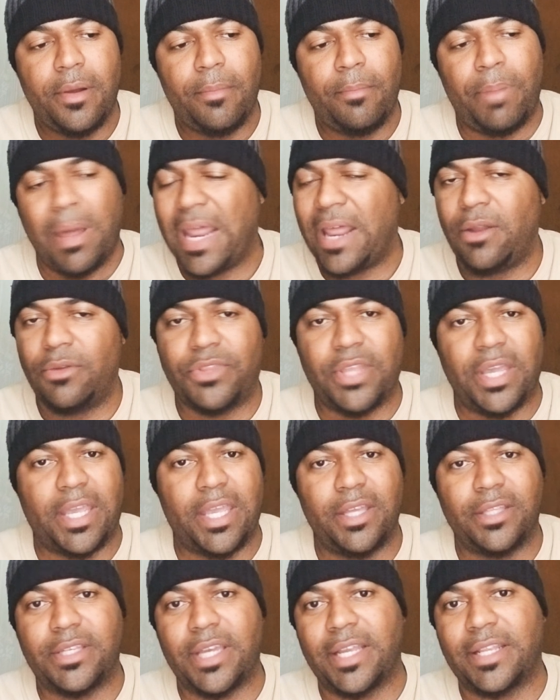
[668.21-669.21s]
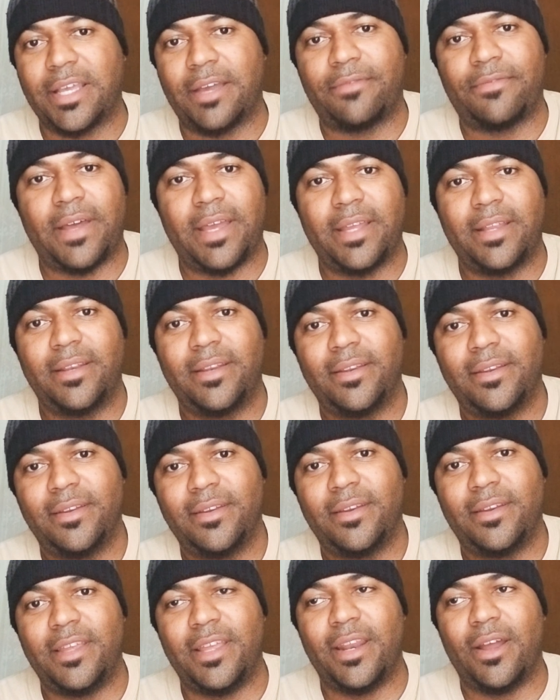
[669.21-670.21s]
But I don't think he'll take that fight.
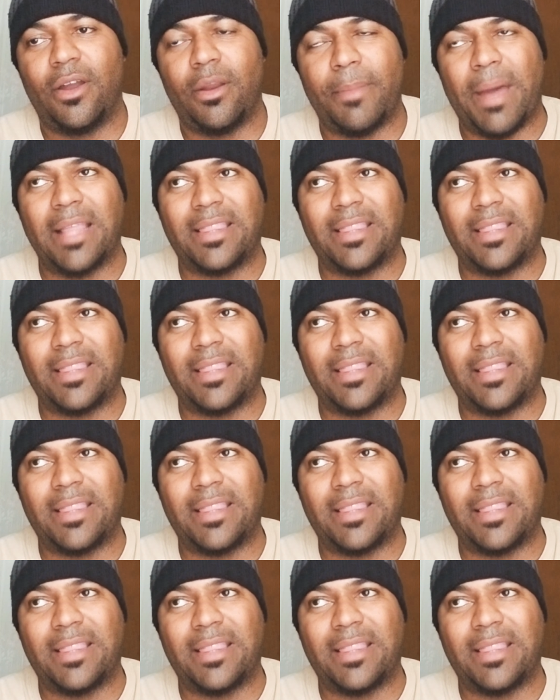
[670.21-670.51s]
You know what I mean?